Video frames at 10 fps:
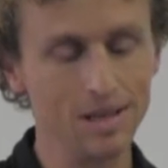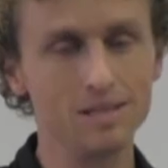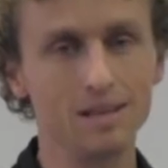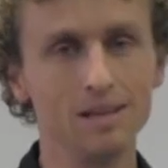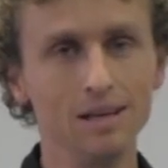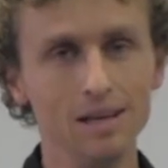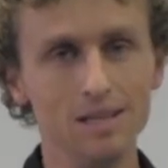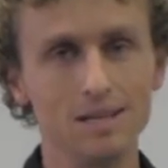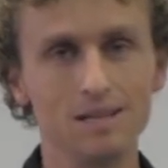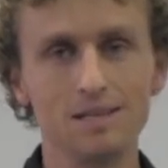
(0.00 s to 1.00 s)
you get to
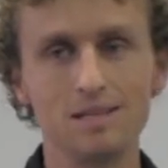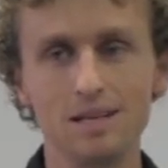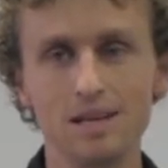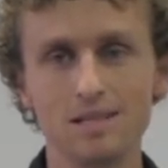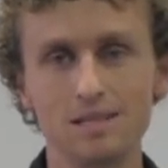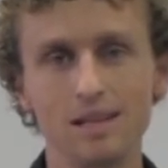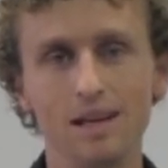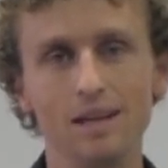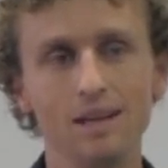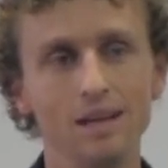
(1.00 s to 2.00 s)
Genesis 6,
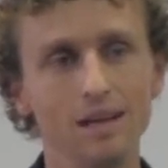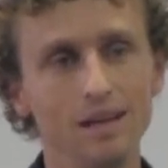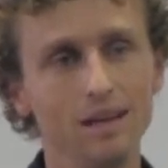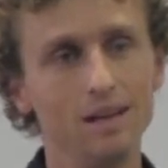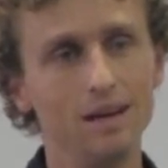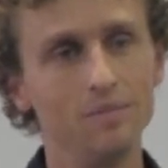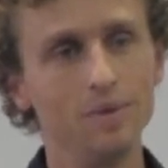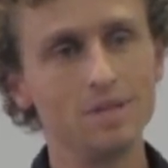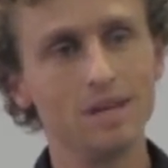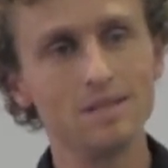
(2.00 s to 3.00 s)
and
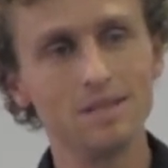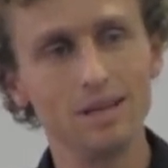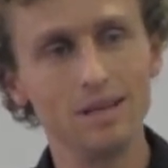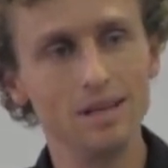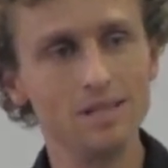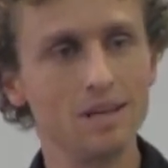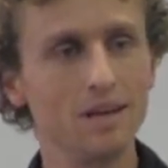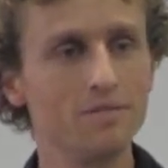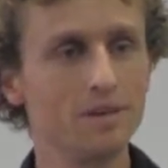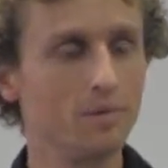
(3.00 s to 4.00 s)
it says that
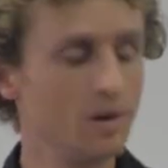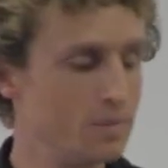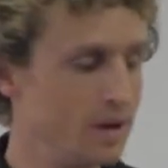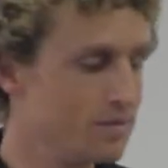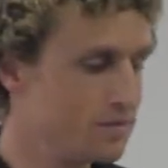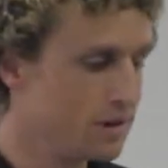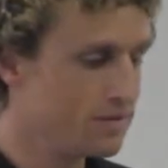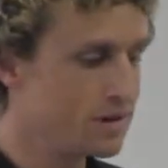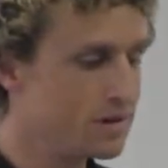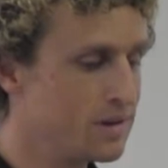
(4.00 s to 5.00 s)
instead of the world being
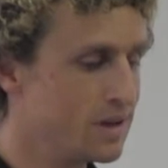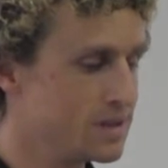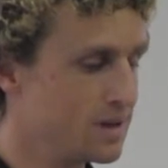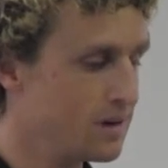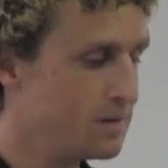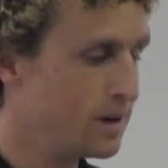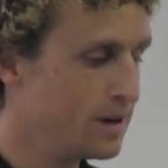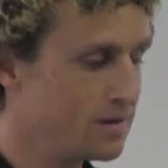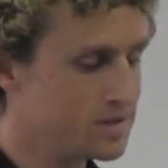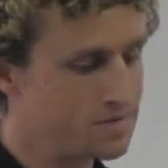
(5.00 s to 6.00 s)
full of the good things that God
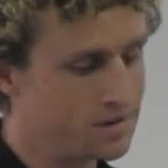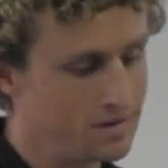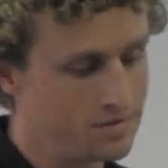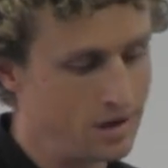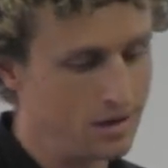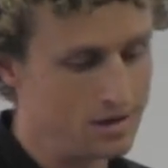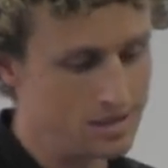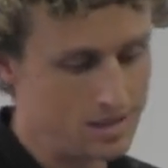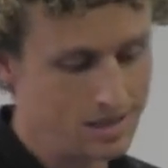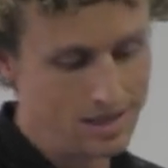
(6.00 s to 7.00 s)
wanted, it was full of
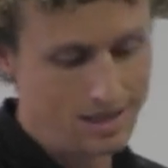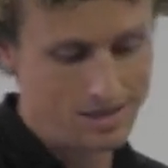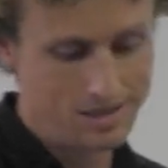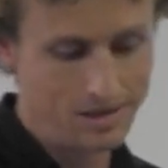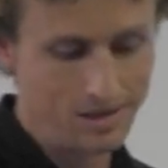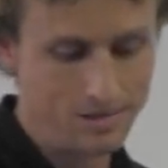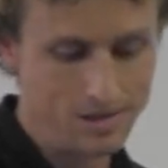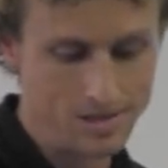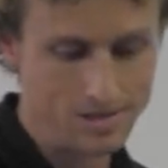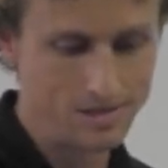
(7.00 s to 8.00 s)
violence. And so God
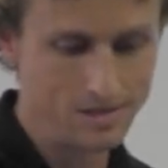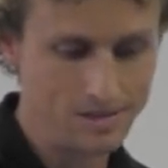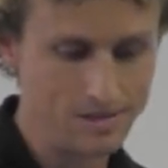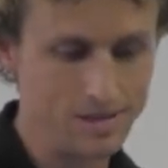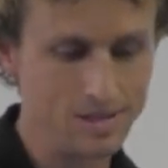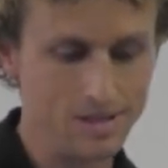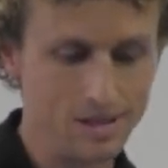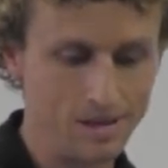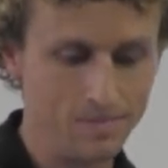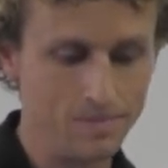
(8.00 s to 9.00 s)
was
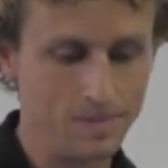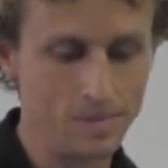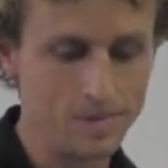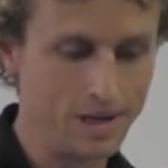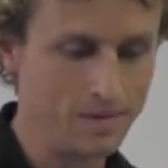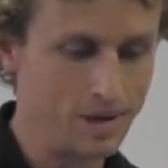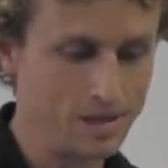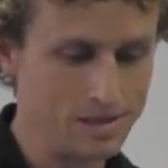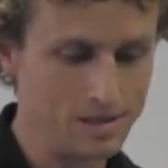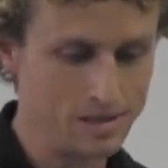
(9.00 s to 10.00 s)
upset and
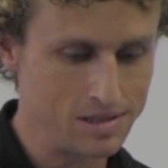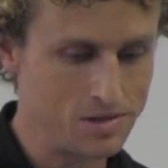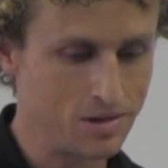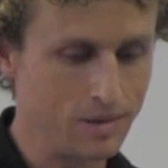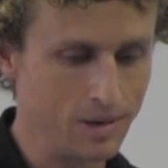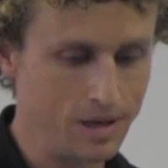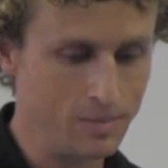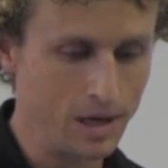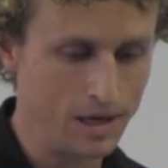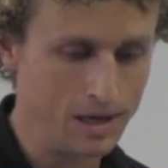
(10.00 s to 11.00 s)
wanted to destroy what
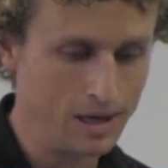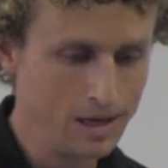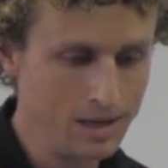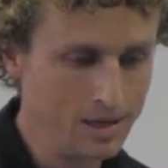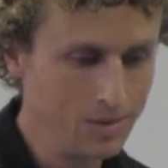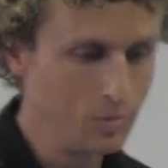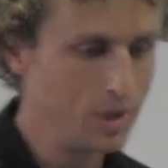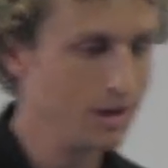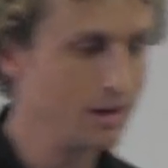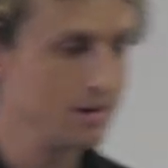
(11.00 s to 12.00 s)
he'd made. But our